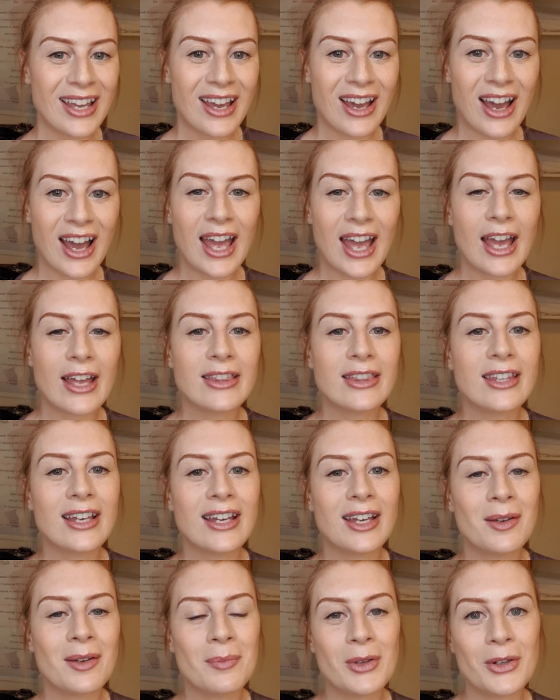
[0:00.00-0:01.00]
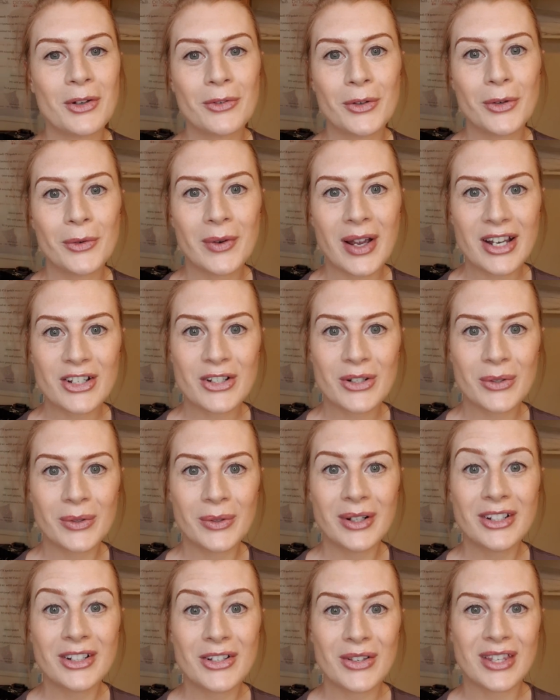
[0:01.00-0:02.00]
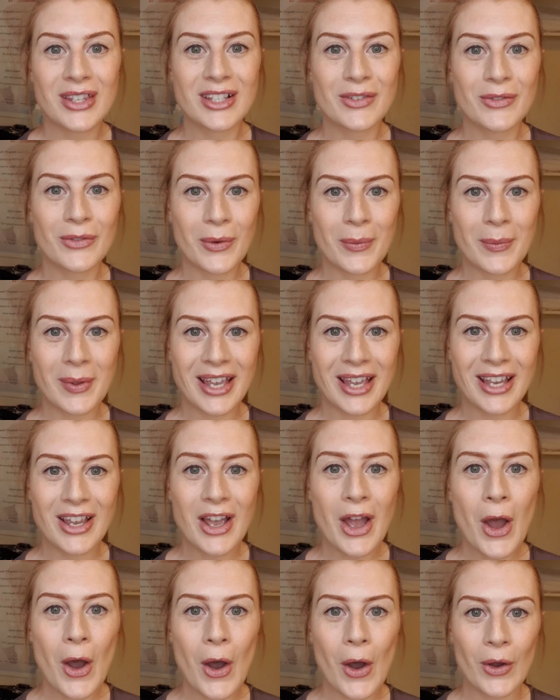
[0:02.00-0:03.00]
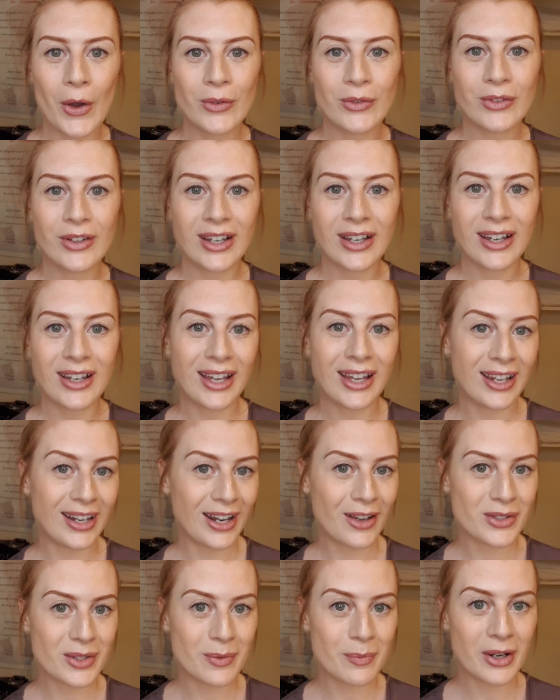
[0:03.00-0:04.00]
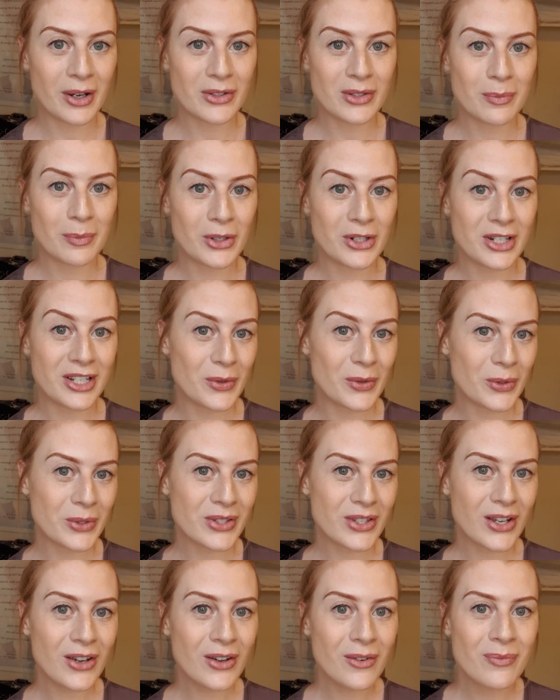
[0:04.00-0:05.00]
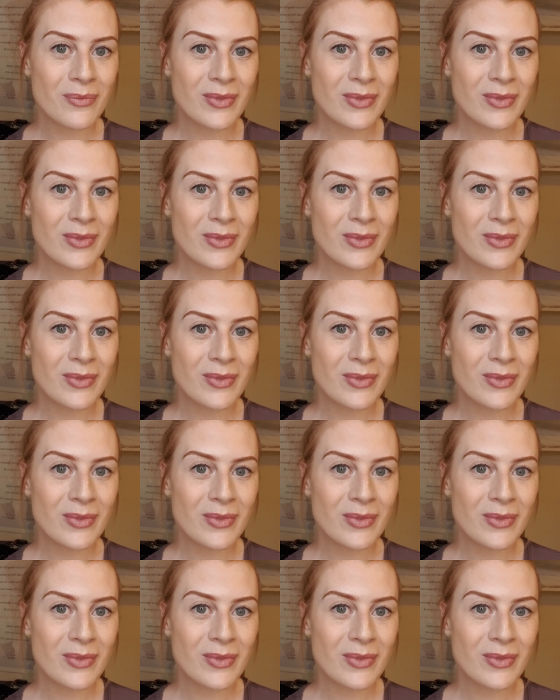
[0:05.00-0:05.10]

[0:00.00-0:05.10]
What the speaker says: I had the beautiful Rachel do this for me over at Nelson Brows and Beauty also,